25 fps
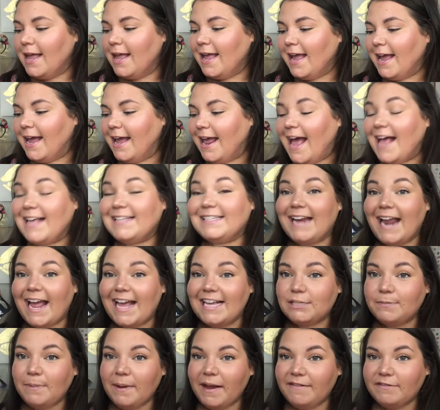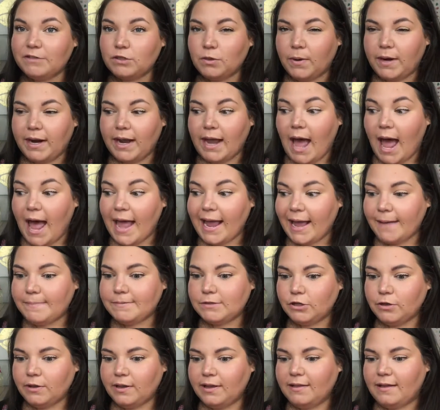It has an S P F twenty. I
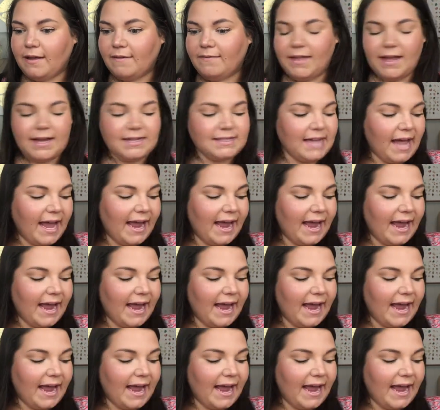absolutely love this.